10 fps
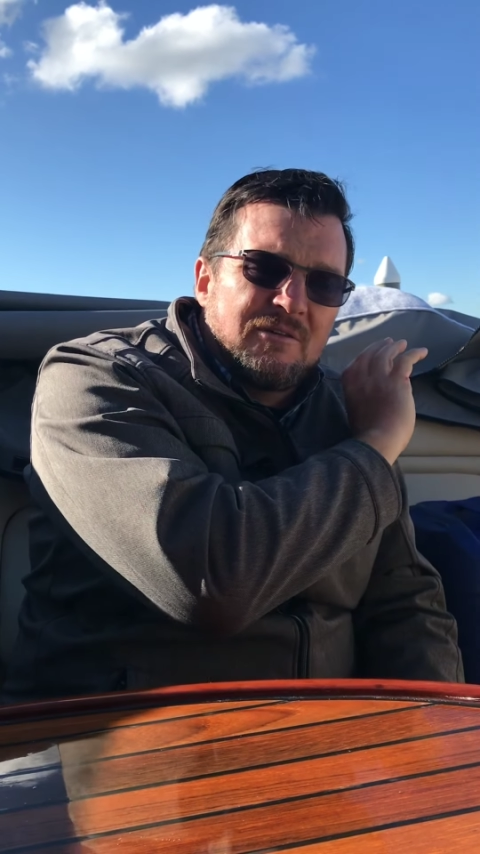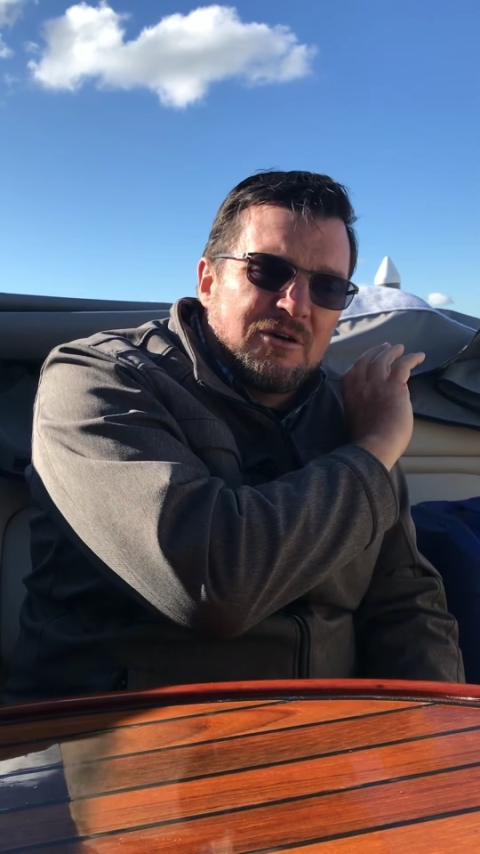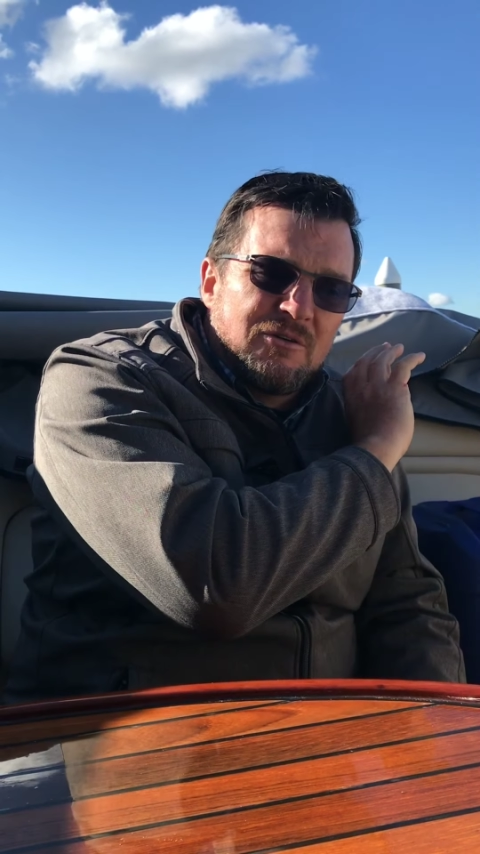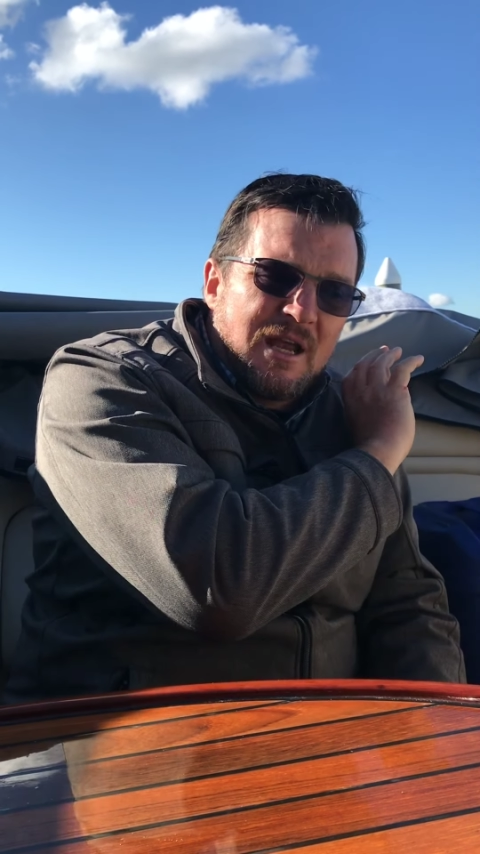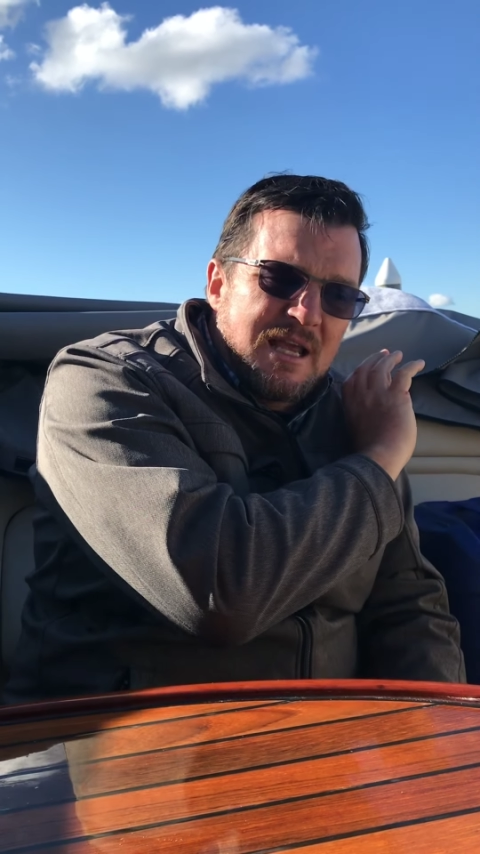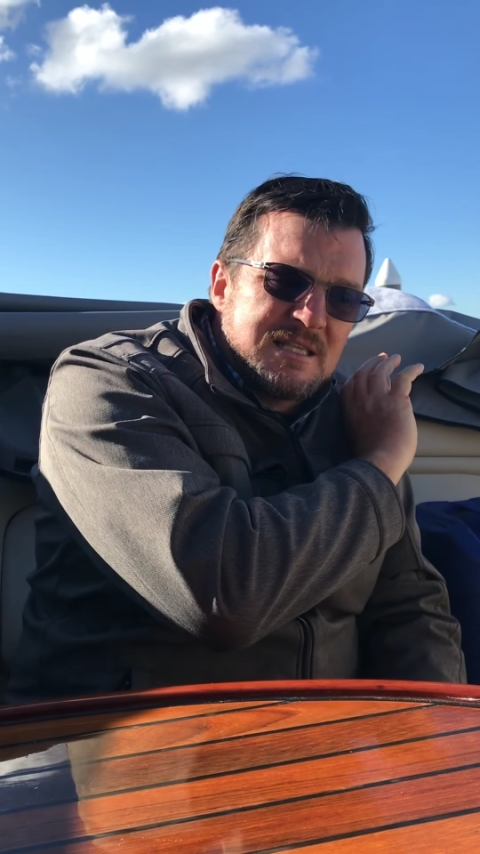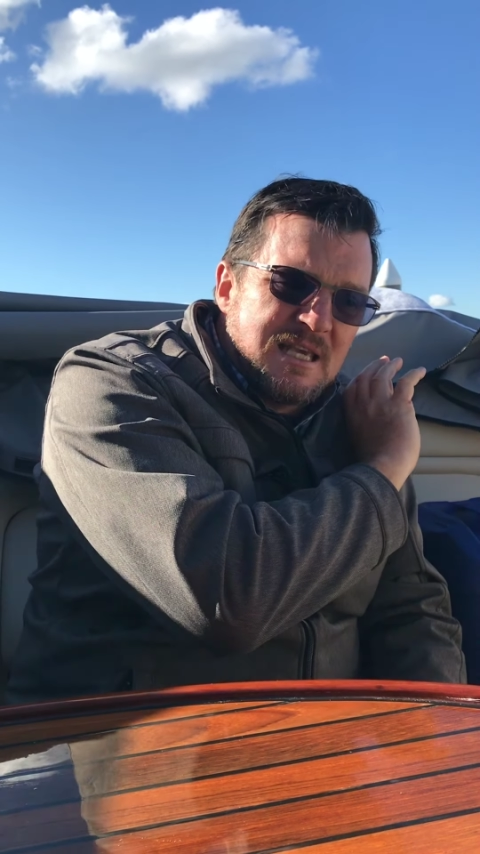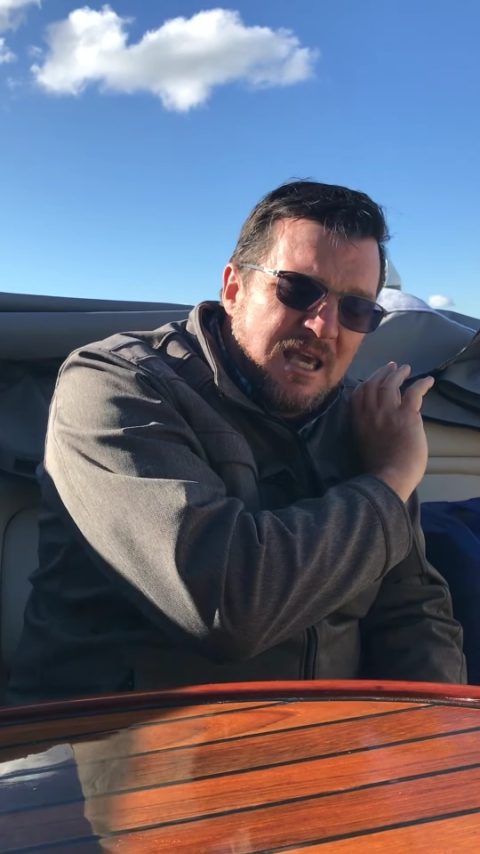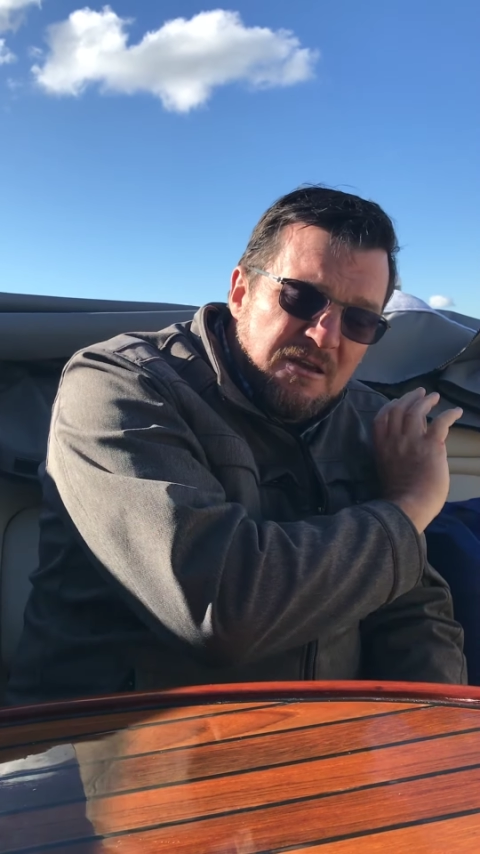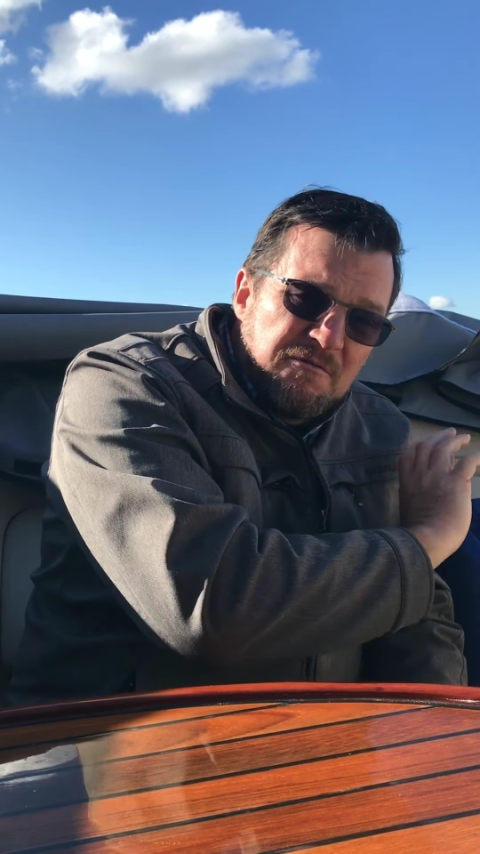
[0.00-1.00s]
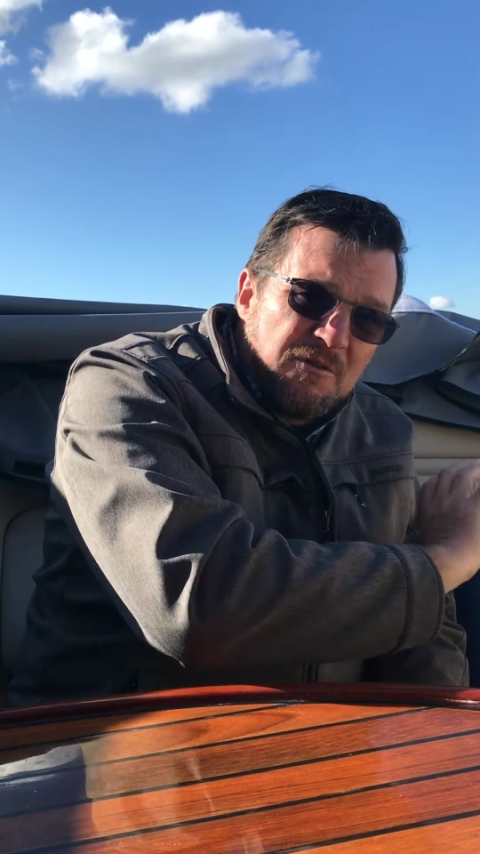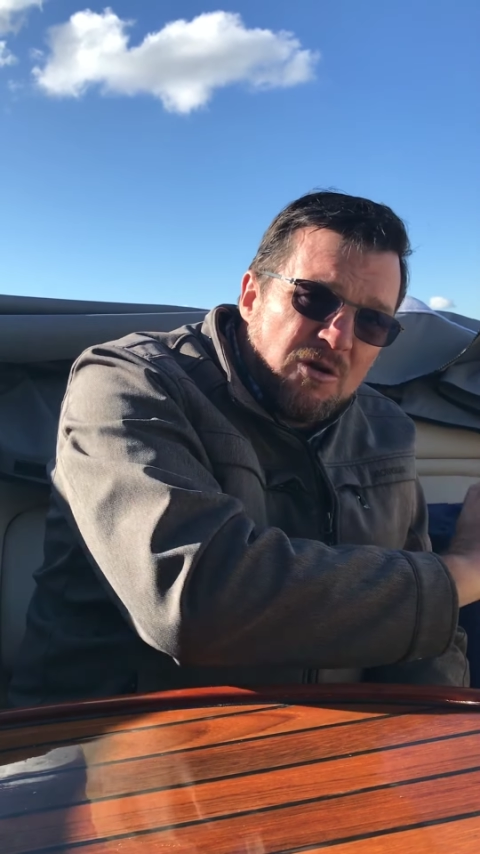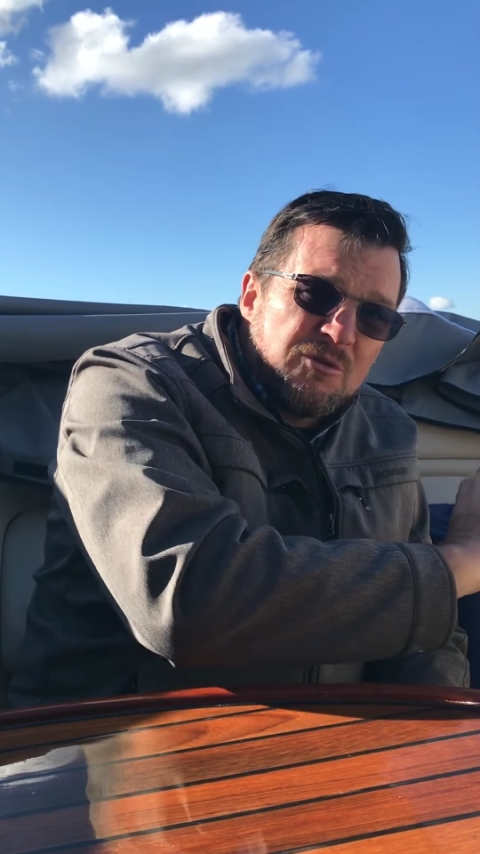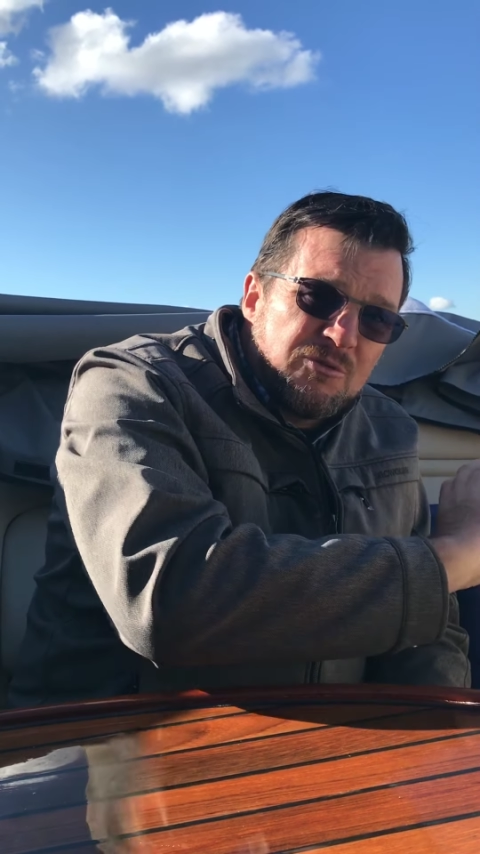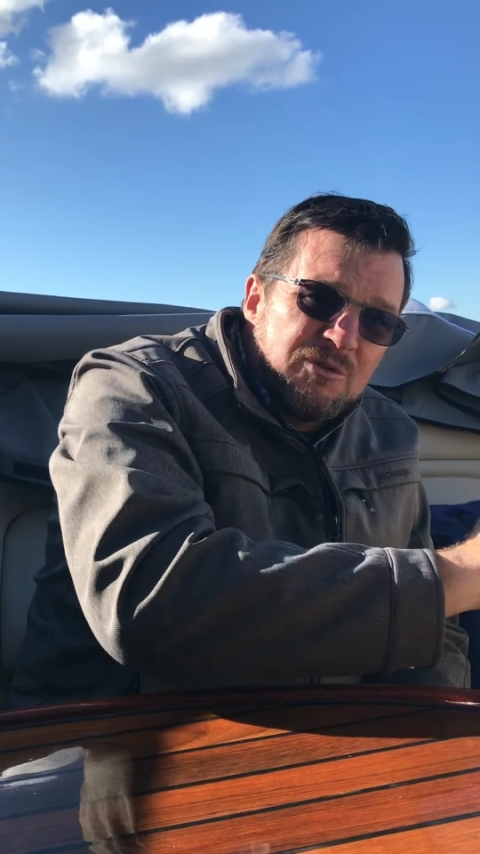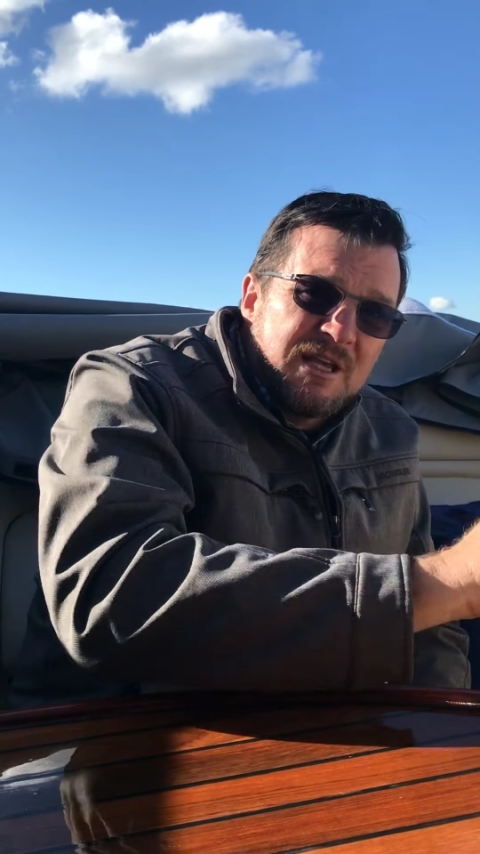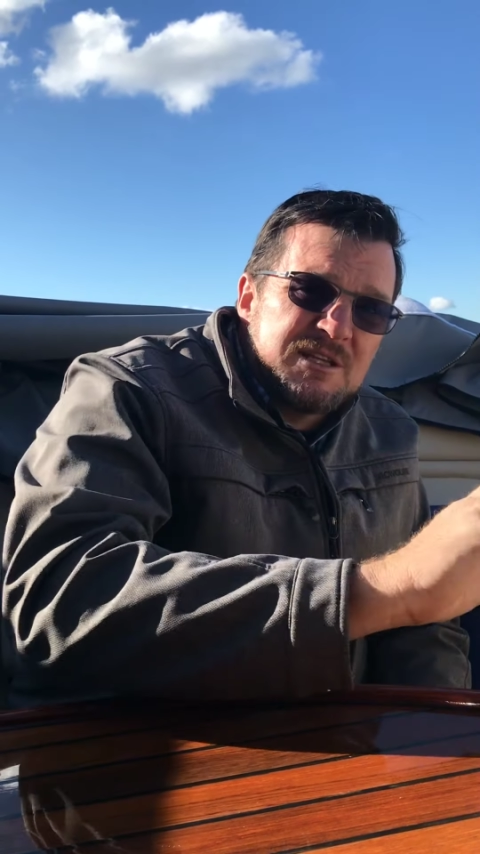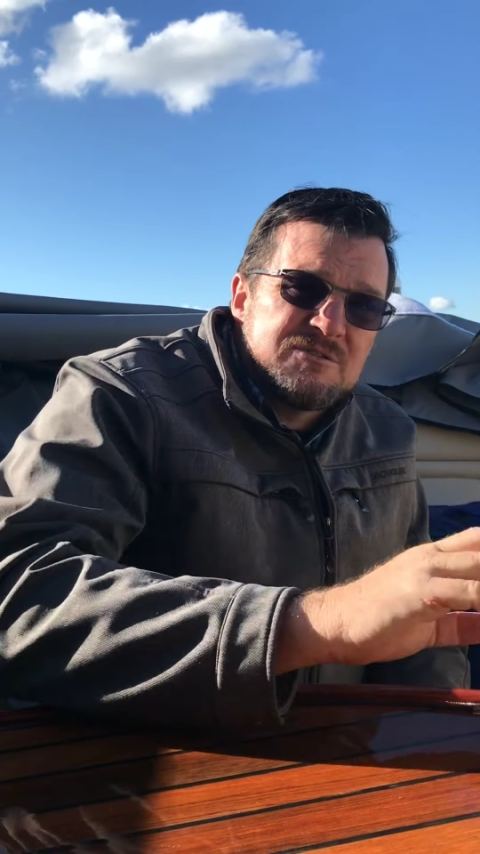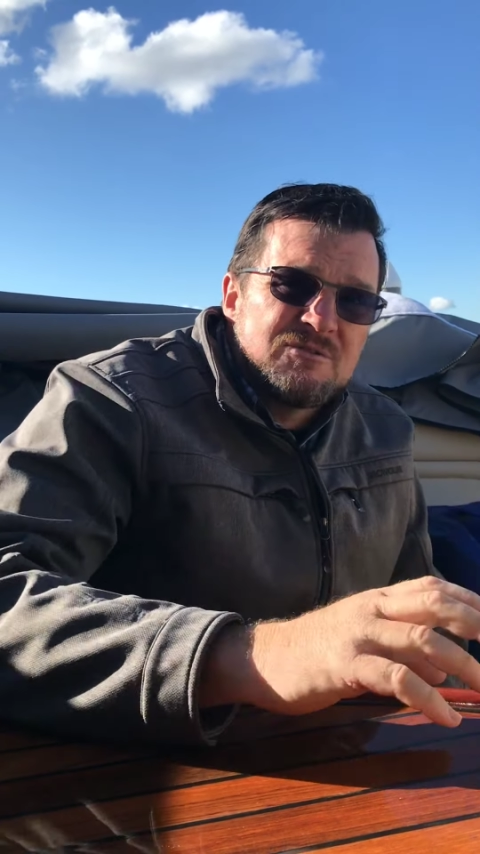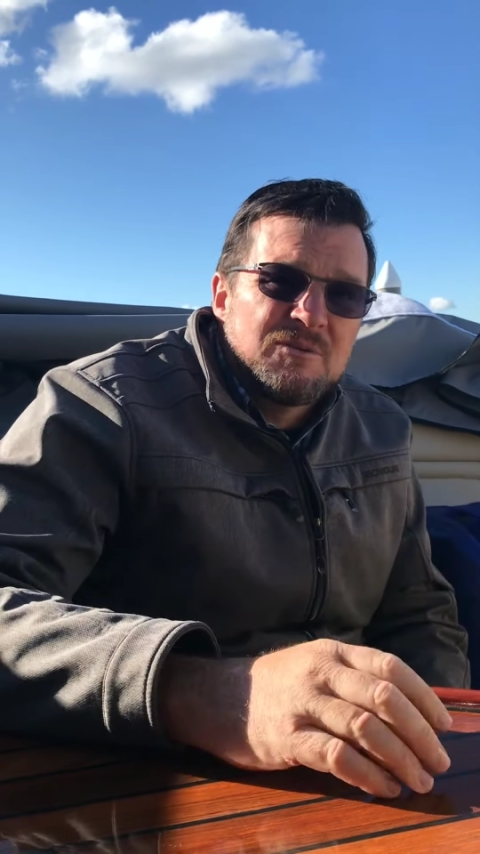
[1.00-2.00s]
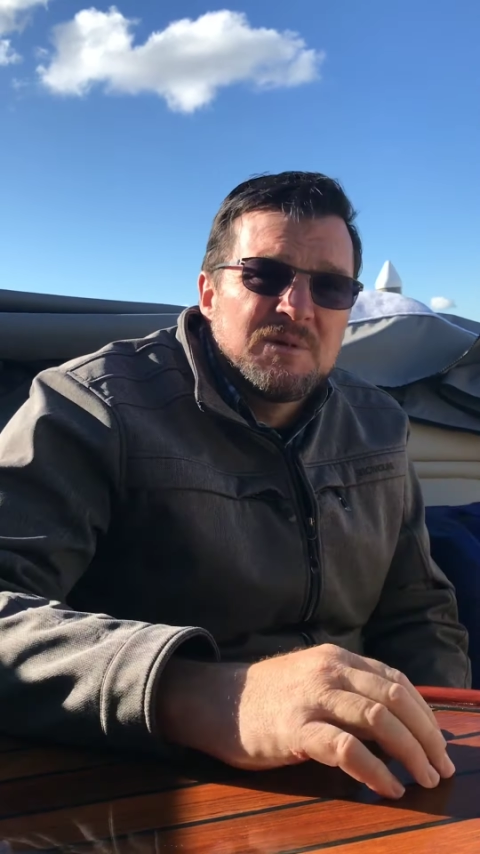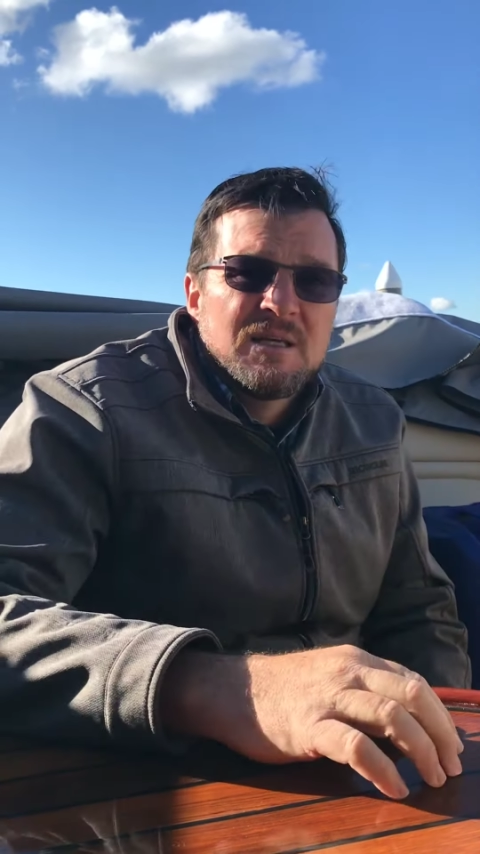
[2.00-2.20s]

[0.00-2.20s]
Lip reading: creates airflow through the engine room.